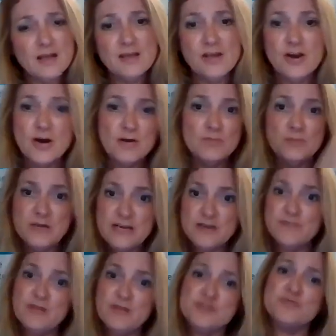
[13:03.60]

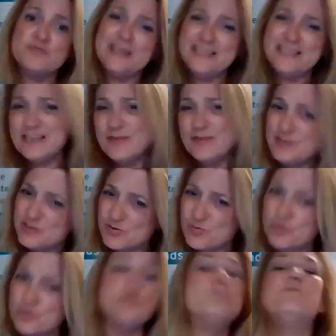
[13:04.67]
individually instead of as a
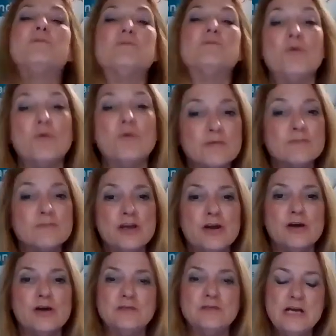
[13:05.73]
group, or,
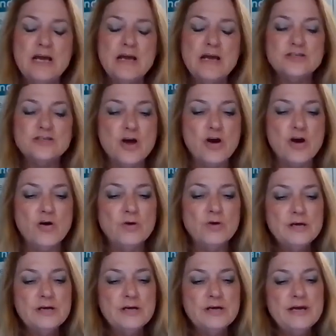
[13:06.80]
so
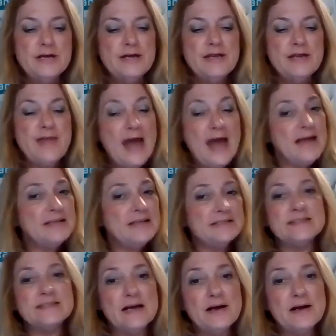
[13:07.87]

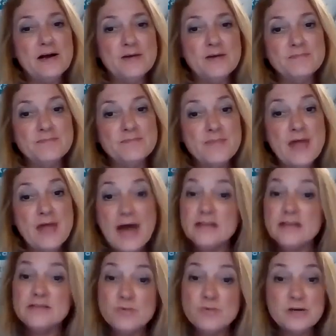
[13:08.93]
that's
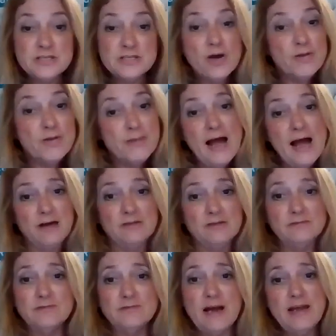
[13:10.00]
what it's all about.
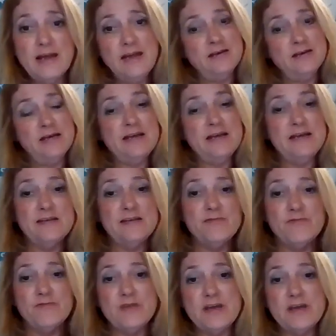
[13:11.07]
Right. And
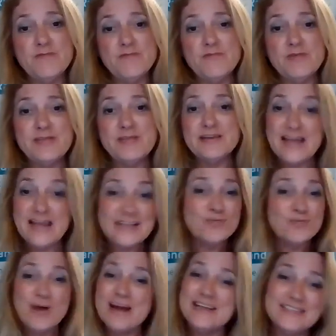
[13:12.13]
that's
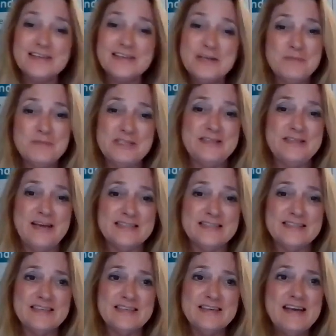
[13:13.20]
why it's a litmus
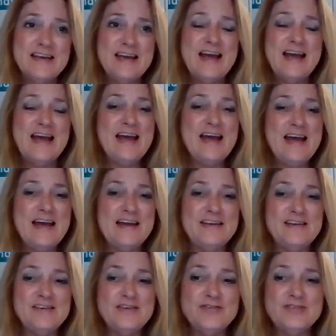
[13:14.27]
test.
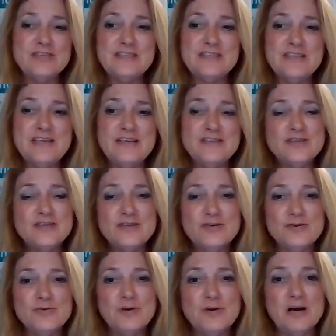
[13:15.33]
And you just need
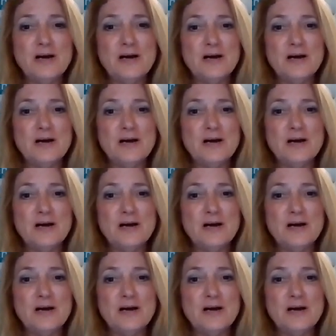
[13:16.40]
to